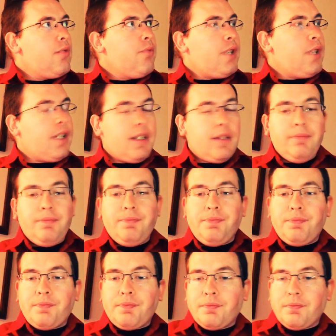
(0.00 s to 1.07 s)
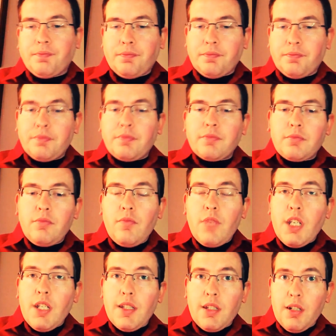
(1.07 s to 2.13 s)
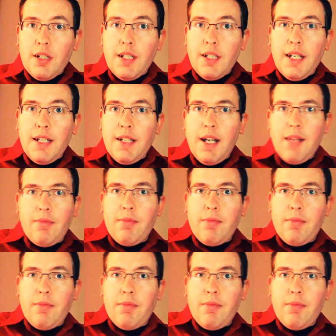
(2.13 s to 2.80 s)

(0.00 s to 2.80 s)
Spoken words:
But it's going to take time.